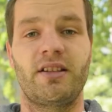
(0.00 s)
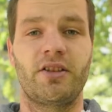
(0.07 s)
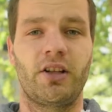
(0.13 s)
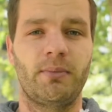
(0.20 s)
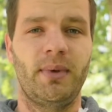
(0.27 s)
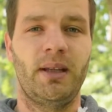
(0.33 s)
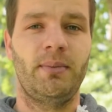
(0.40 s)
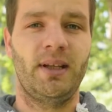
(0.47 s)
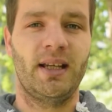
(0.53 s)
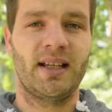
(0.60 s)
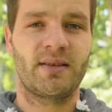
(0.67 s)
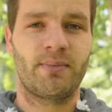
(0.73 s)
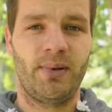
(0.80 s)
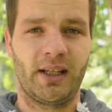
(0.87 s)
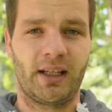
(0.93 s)
not maybe
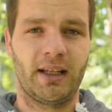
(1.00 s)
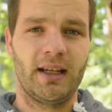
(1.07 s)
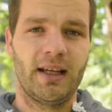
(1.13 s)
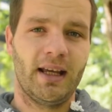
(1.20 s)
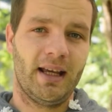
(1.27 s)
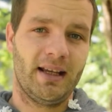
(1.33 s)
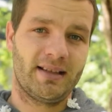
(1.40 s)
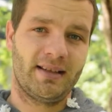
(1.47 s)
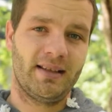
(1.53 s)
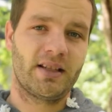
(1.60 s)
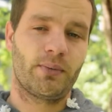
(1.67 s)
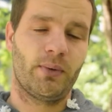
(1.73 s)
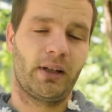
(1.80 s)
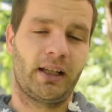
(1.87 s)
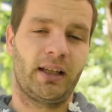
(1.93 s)
as big as
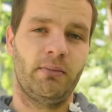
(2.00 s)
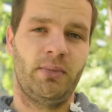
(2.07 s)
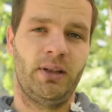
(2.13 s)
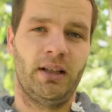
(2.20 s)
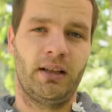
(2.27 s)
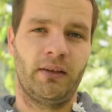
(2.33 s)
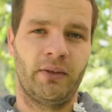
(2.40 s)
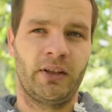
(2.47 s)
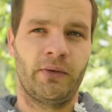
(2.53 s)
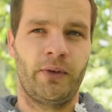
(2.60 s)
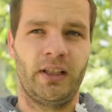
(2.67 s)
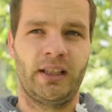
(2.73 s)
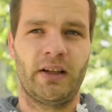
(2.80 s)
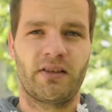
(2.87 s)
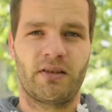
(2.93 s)
this one can be, like with
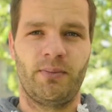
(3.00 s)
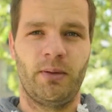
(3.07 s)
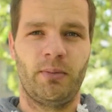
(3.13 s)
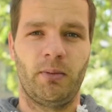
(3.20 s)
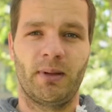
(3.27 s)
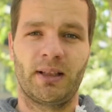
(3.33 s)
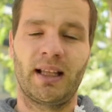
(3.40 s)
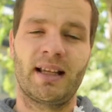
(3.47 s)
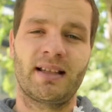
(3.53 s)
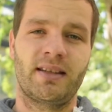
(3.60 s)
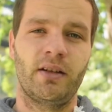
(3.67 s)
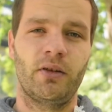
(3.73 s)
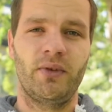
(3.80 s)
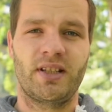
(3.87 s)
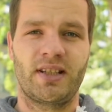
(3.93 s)
3,000 people, but
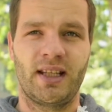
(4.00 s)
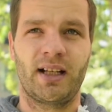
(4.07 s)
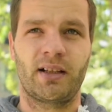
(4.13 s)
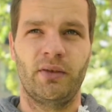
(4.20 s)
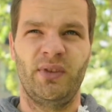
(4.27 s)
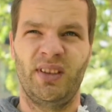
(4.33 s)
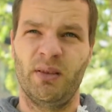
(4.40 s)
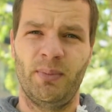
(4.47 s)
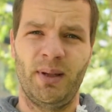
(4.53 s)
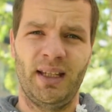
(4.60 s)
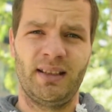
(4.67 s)
last year we started with debate.